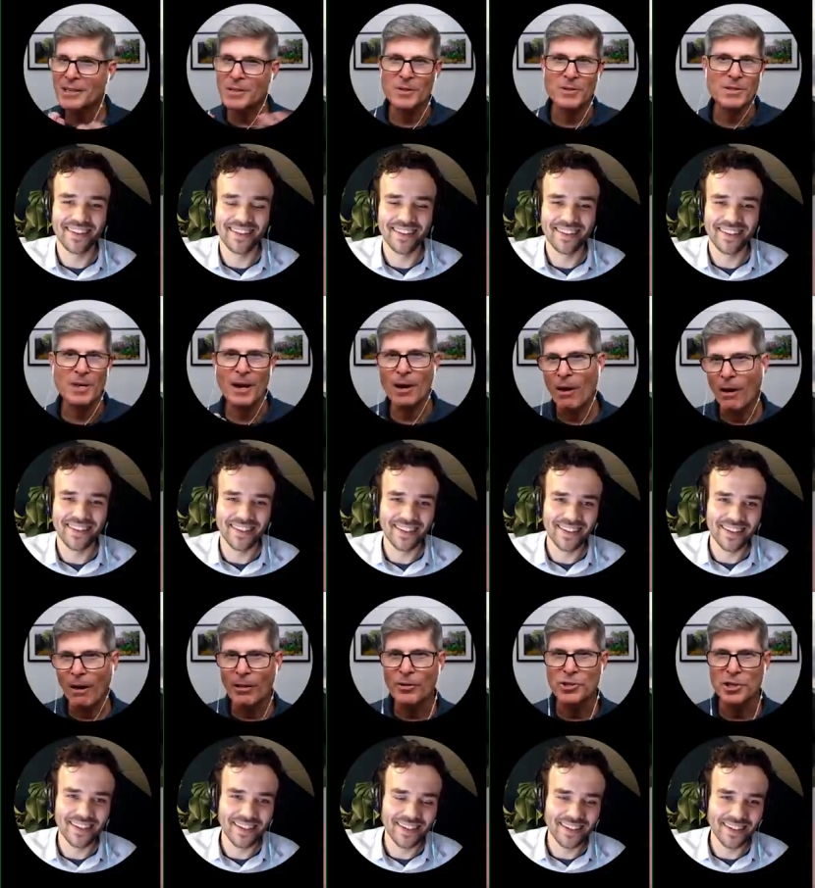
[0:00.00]
Speaker 1: to the
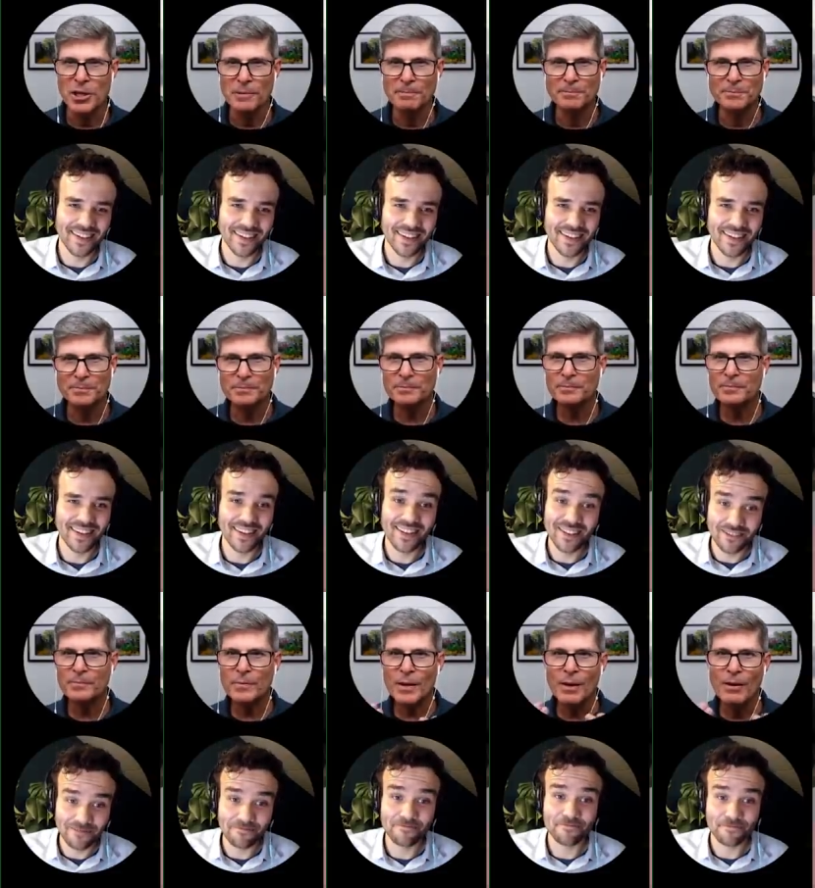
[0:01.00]
psychology
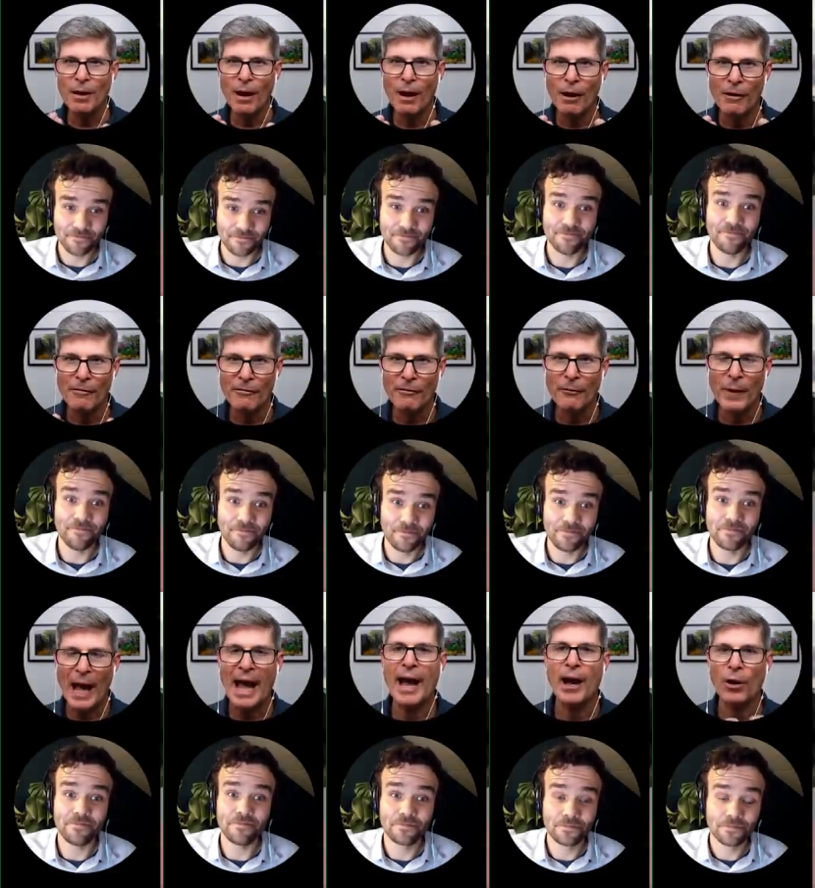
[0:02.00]
of
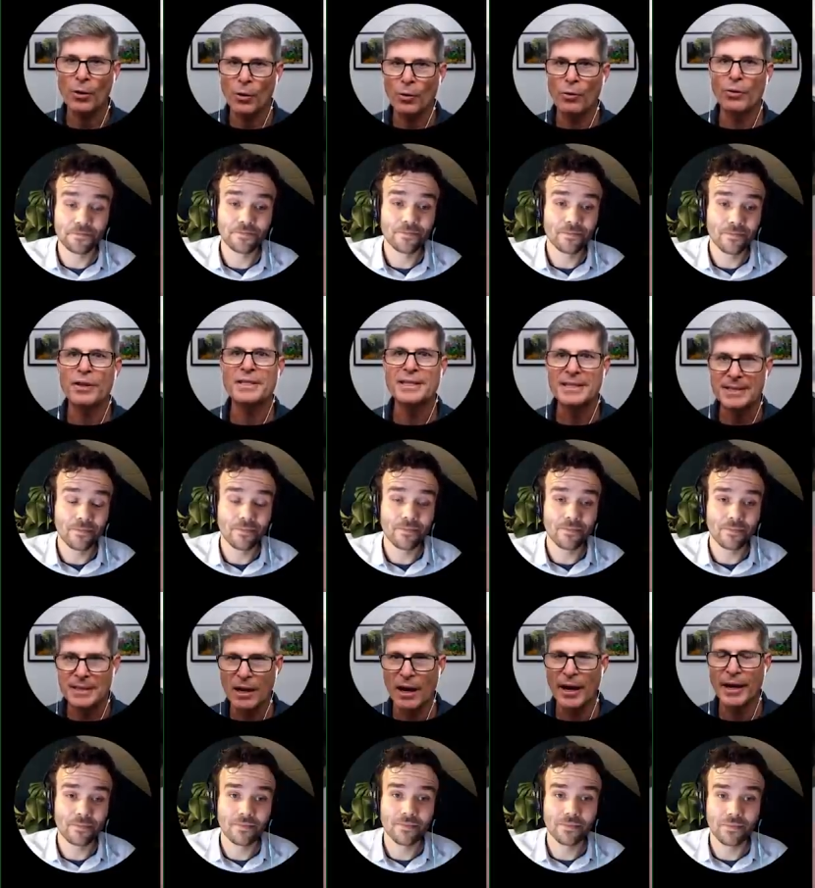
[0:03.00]
how the
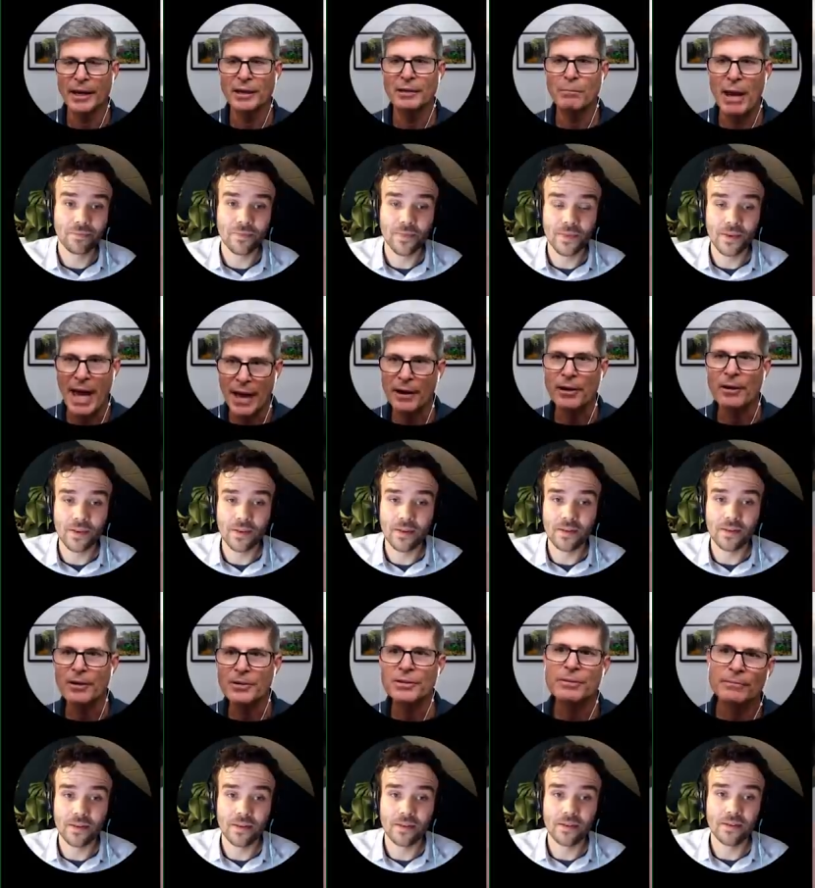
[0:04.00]
design
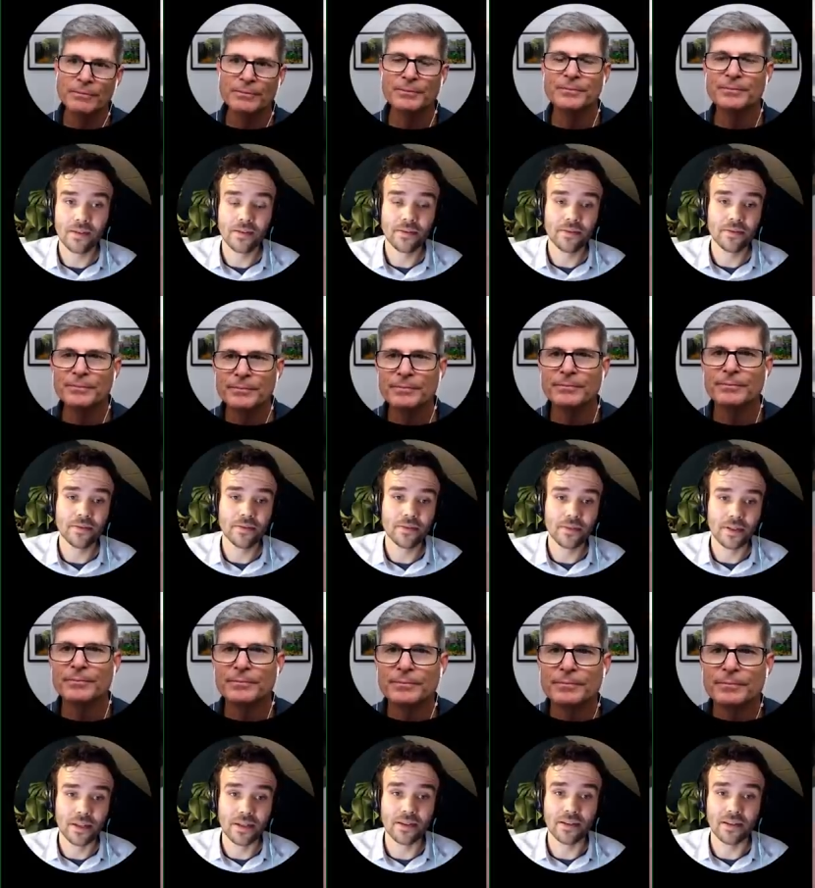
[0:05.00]
matters.
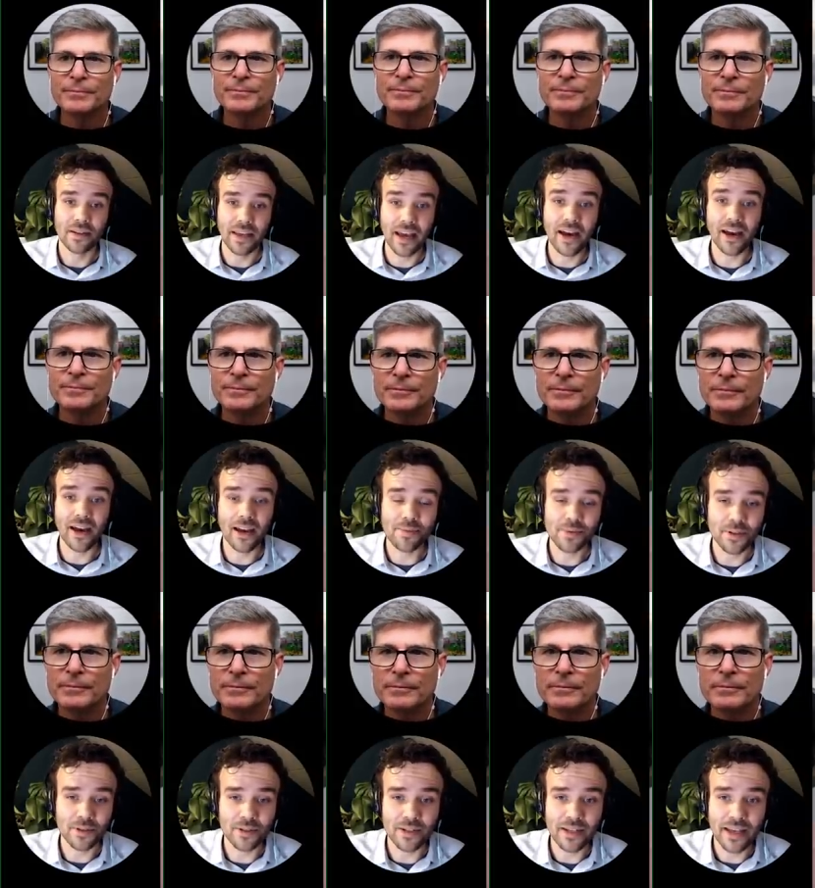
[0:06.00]
Speaker 2: Yeah, yeah,
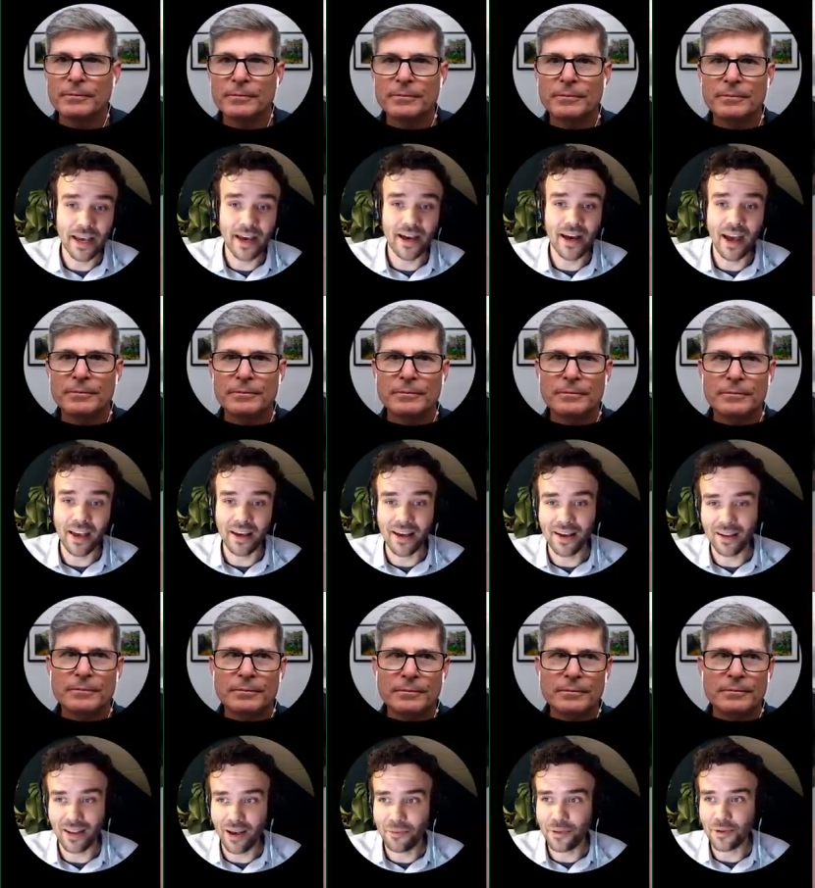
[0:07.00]
absolutely. Yeah, I, I
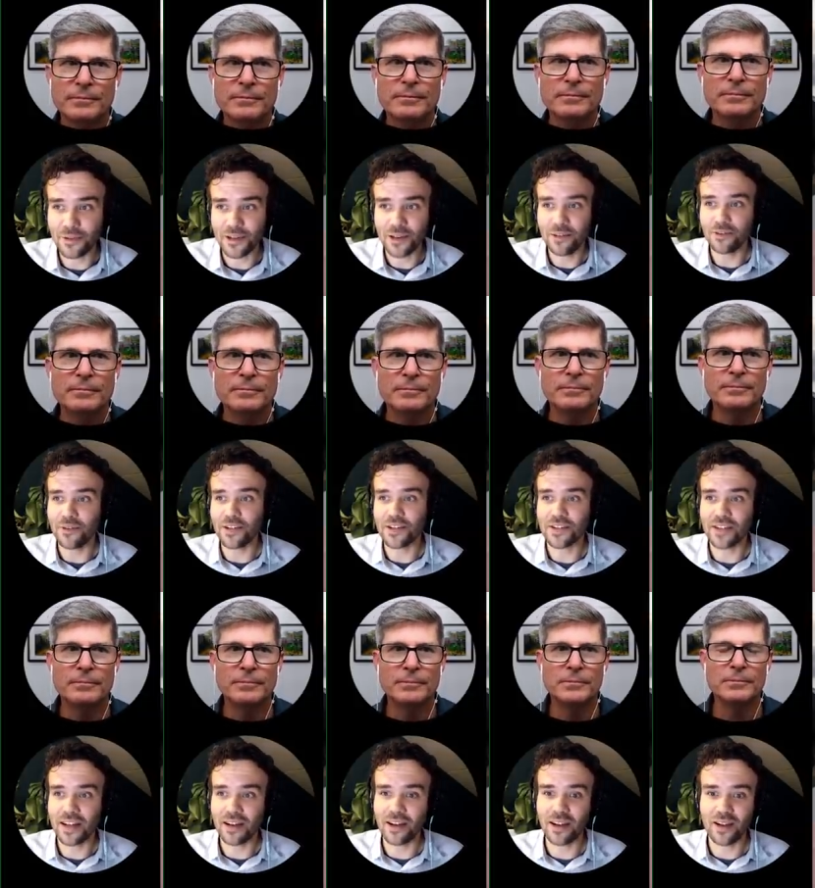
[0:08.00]
love those little features,
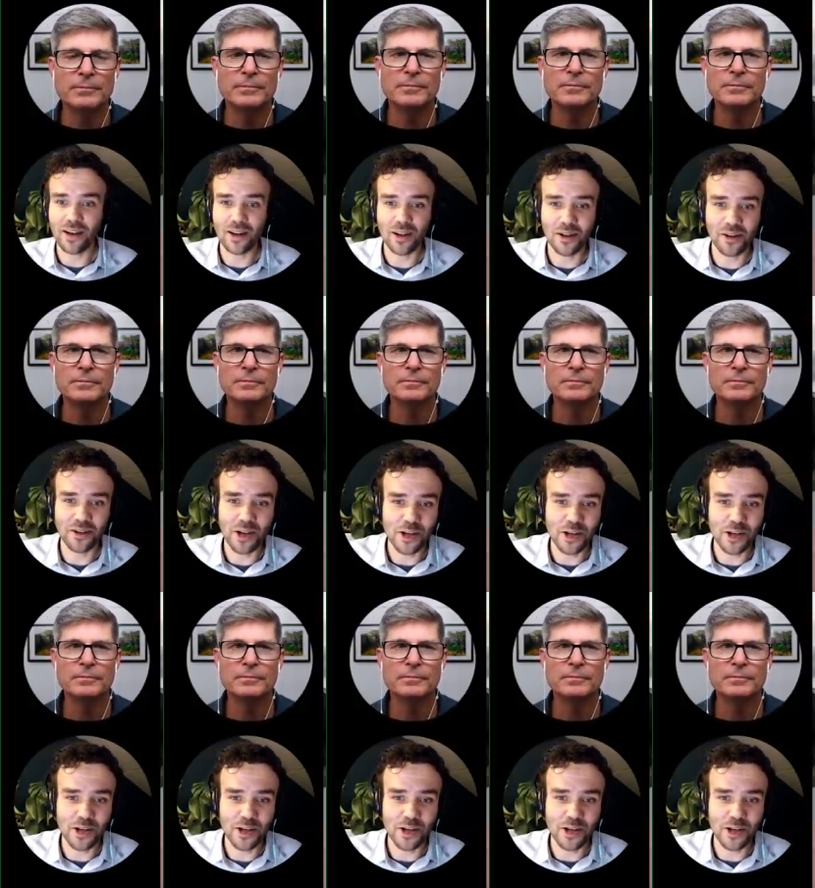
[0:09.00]
and a, a, lot of